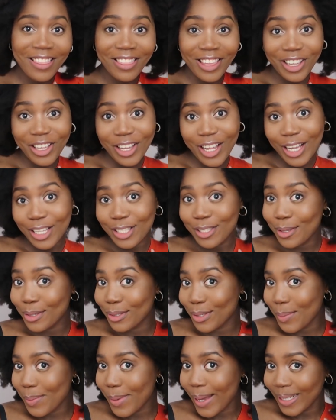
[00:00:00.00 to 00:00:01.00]
thank you guys so
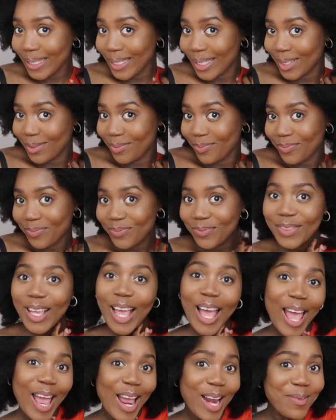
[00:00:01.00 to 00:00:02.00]
so much
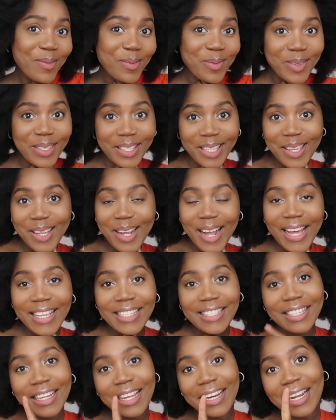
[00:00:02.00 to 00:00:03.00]
and we'll see you
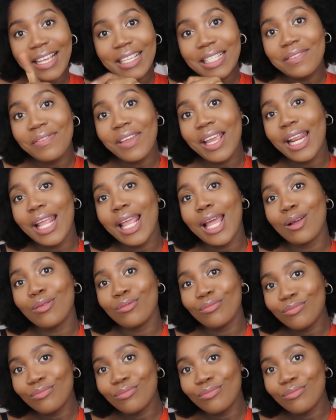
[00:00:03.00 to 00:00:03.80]
guys in the next video